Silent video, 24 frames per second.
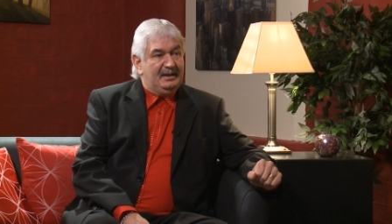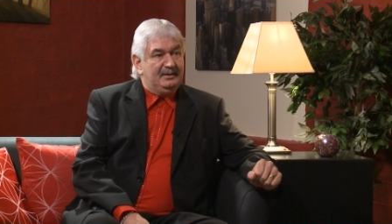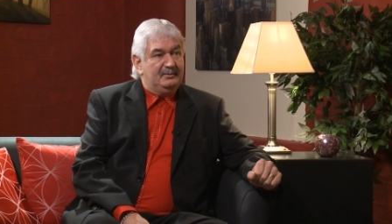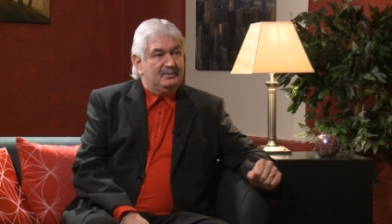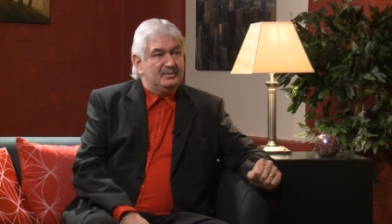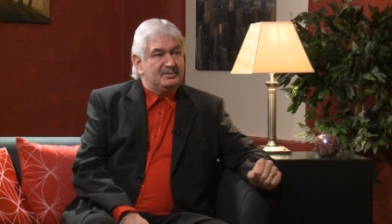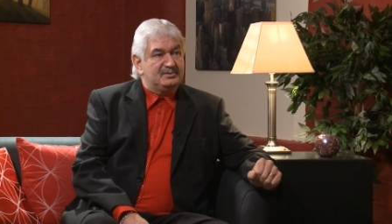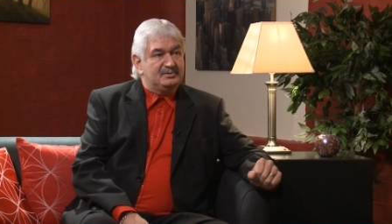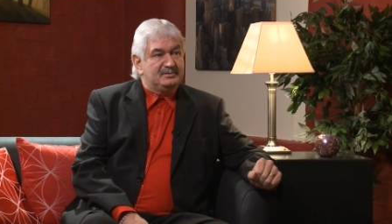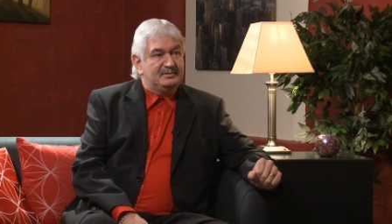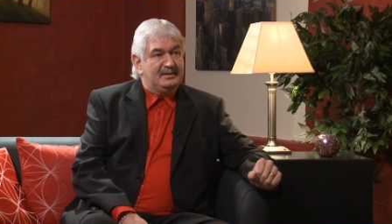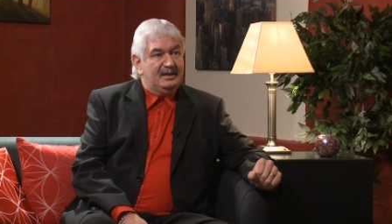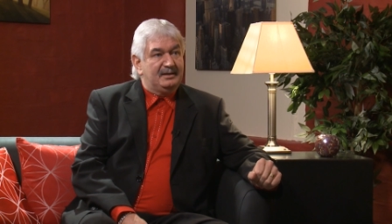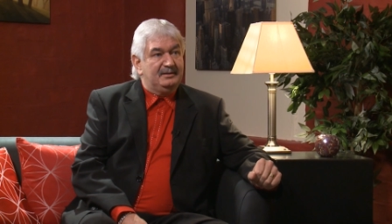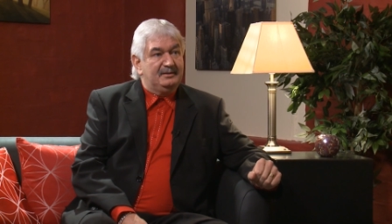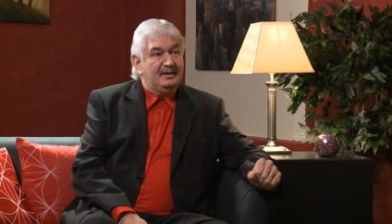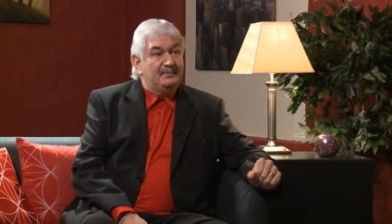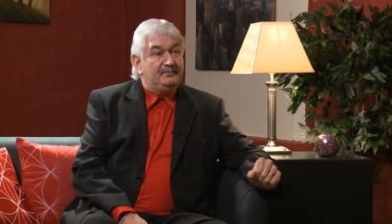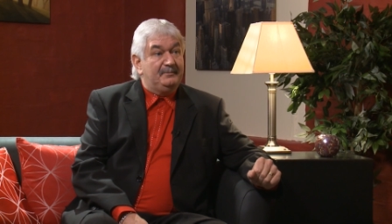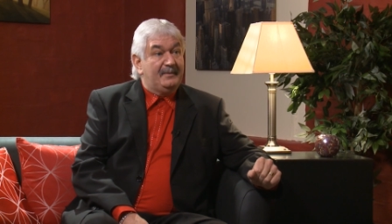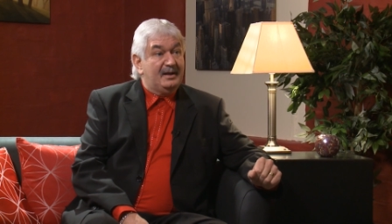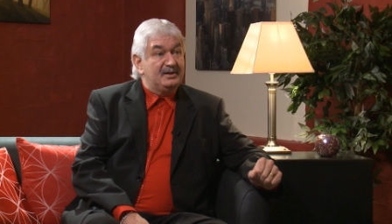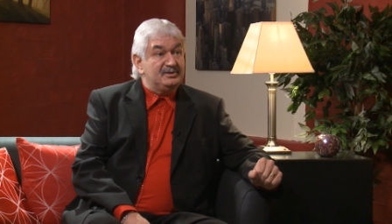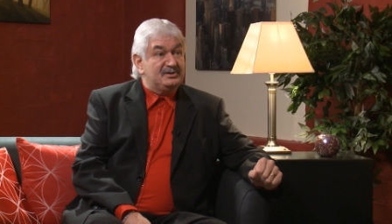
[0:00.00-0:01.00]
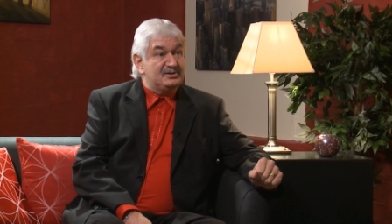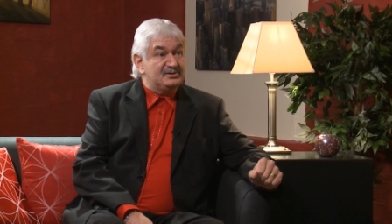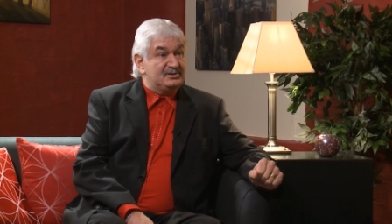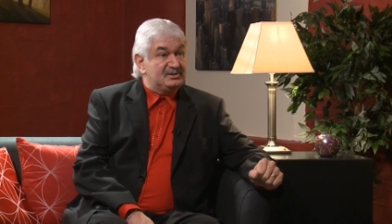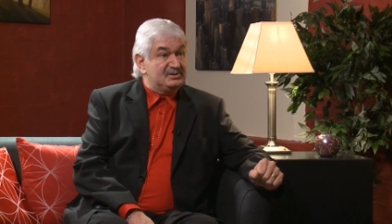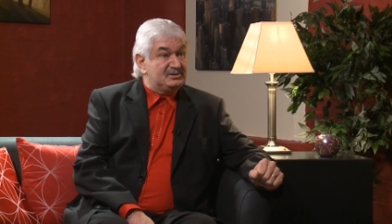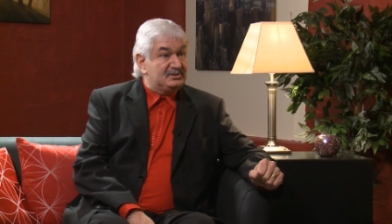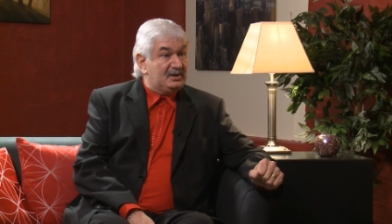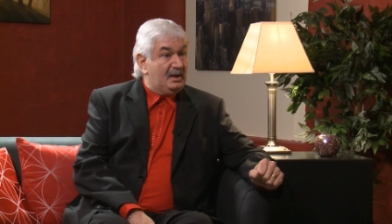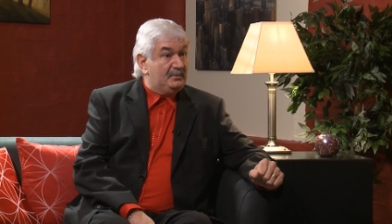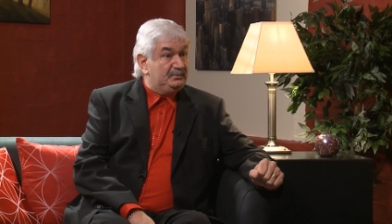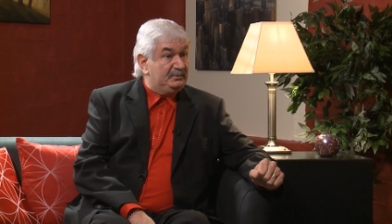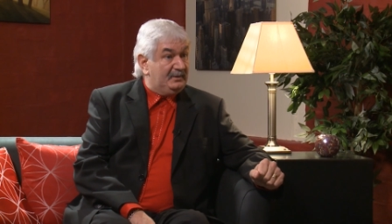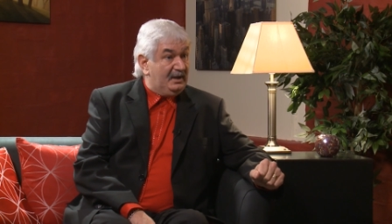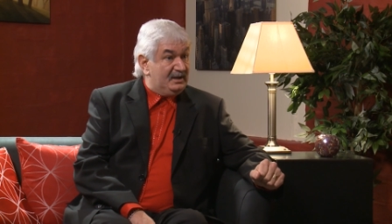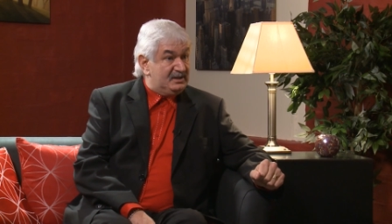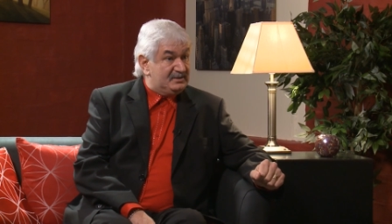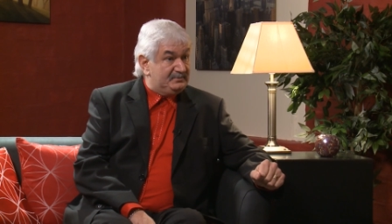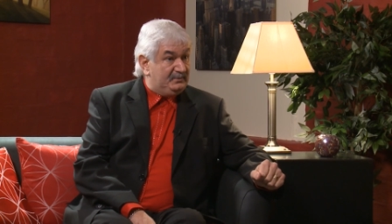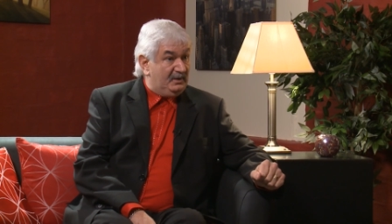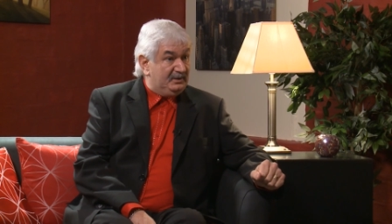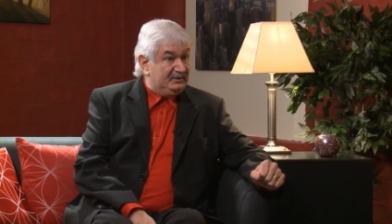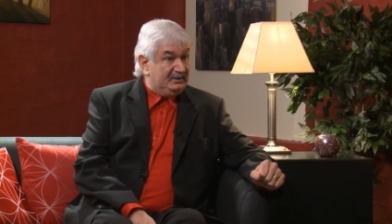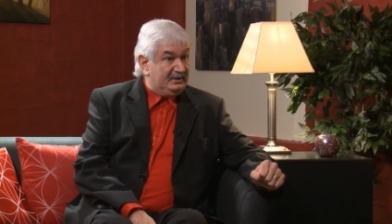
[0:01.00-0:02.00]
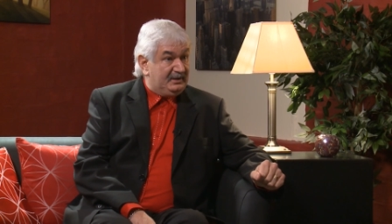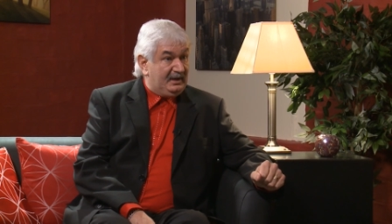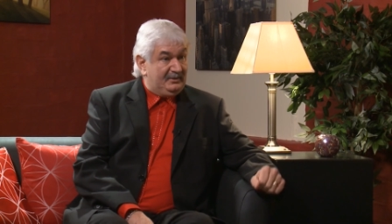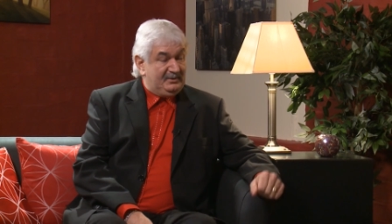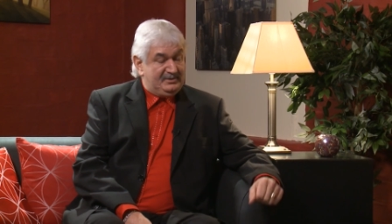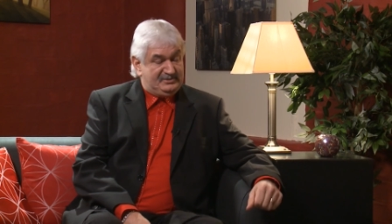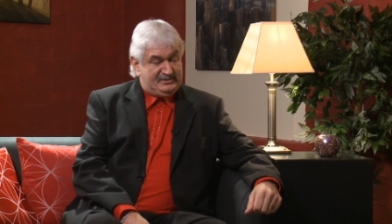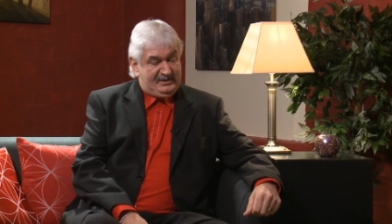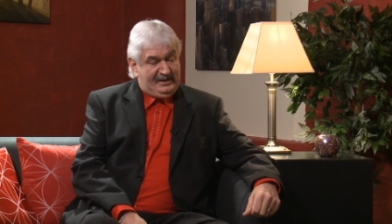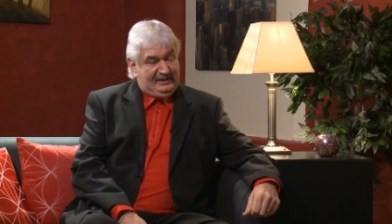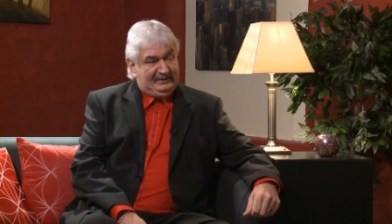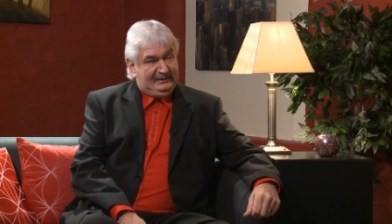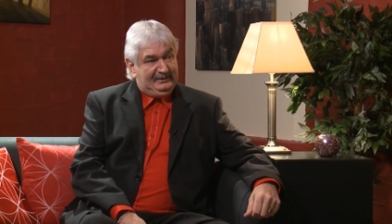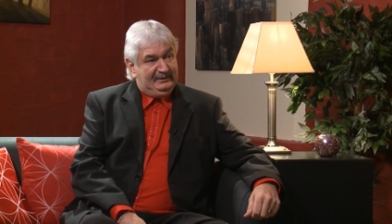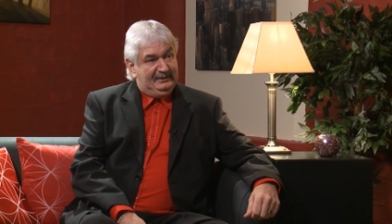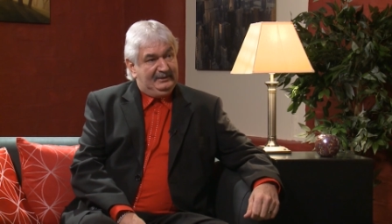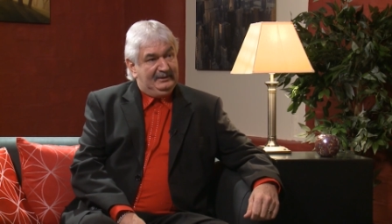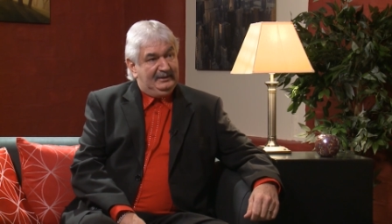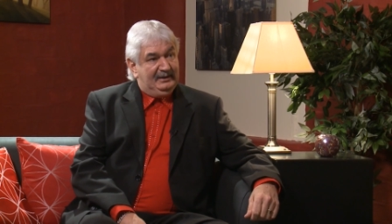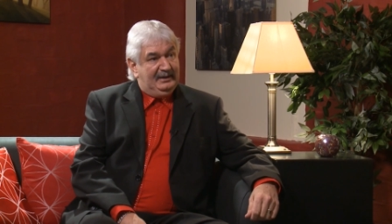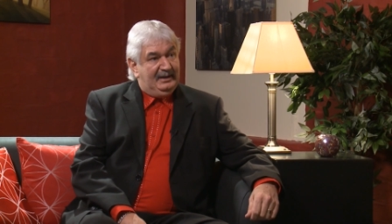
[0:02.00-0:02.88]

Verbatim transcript: and it was then at Manchester's top night spot, the Carousel.